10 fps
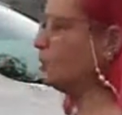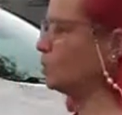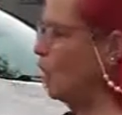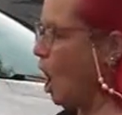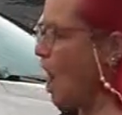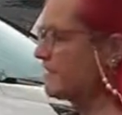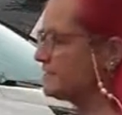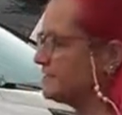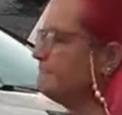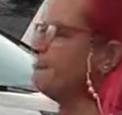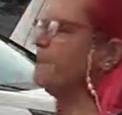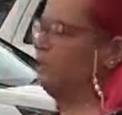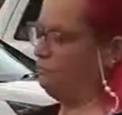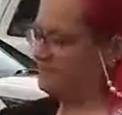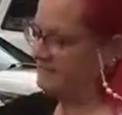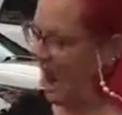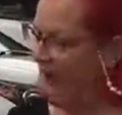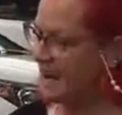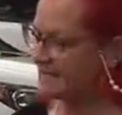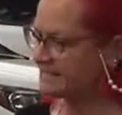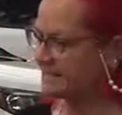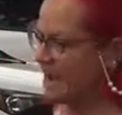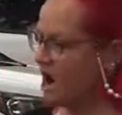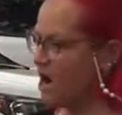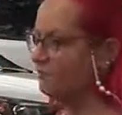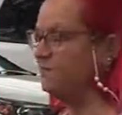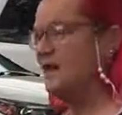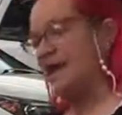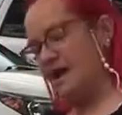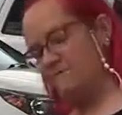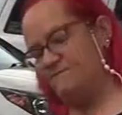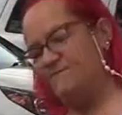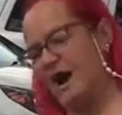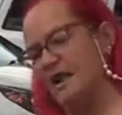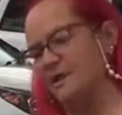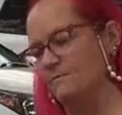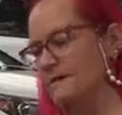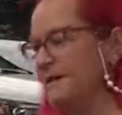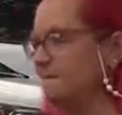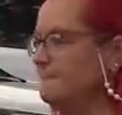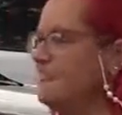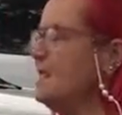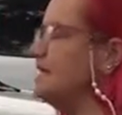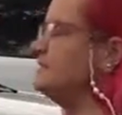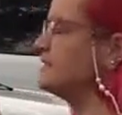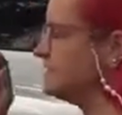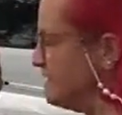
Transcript: your cross, you die to self, and follow me. It does